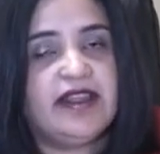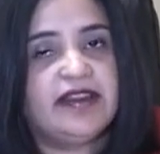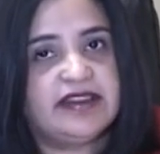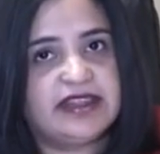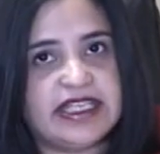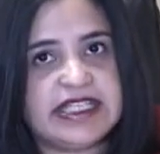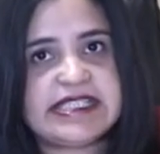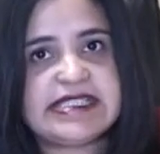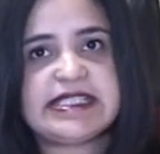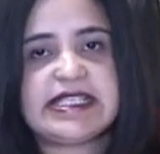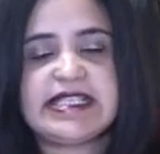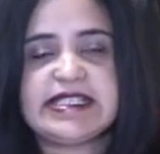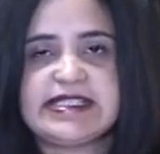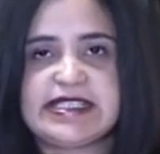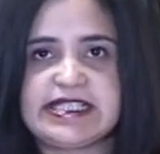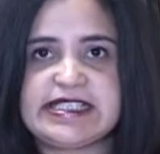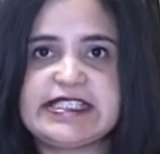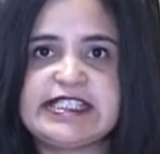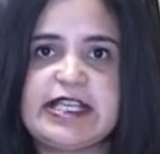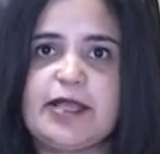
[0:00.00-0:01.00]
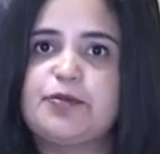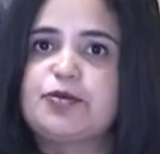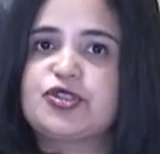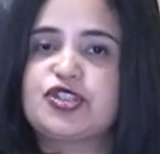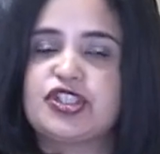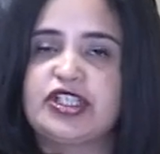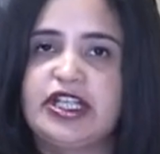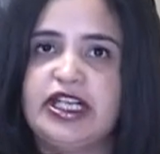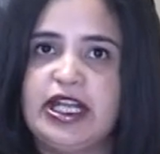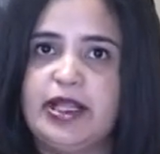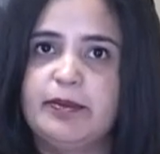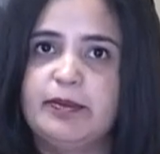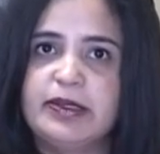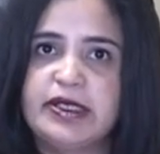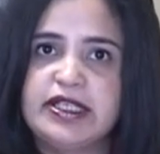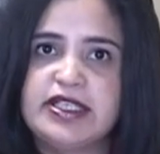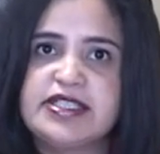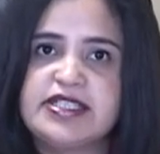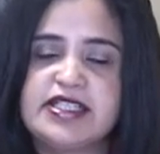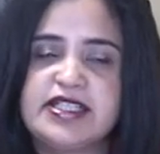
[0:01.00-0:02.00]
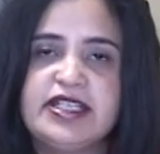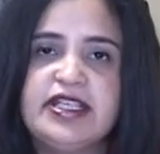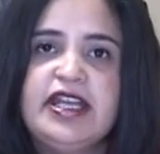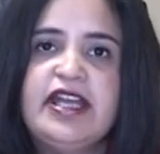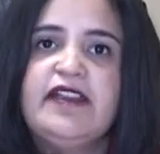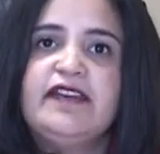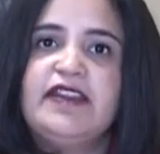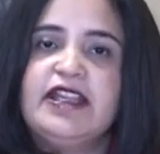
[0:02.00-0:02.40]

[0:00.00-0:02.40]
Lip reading: This is exceptional ability